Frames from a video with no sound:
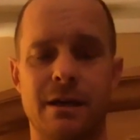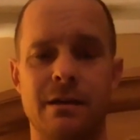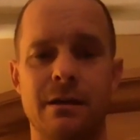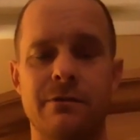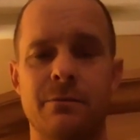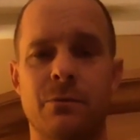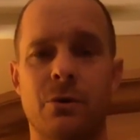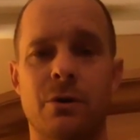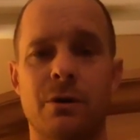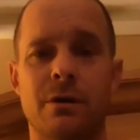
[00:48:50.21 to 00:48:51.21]
even
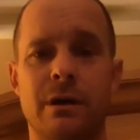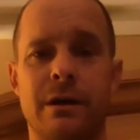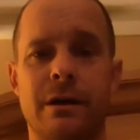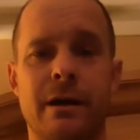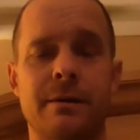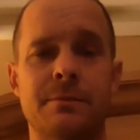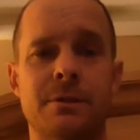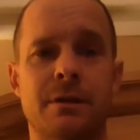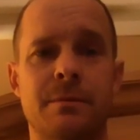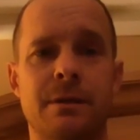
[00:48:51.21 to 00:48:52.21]
more items
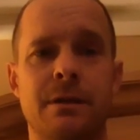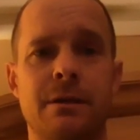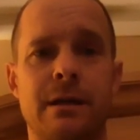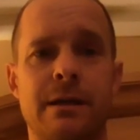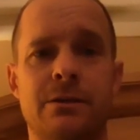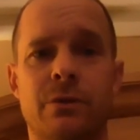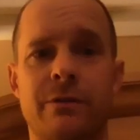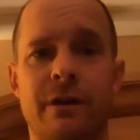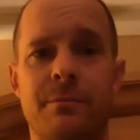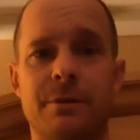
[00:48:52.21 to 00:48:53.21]
are going to be at
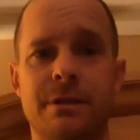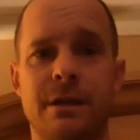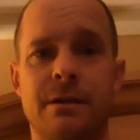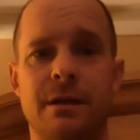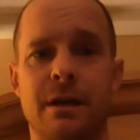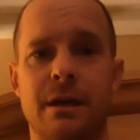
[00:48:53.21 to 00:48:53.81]
25%.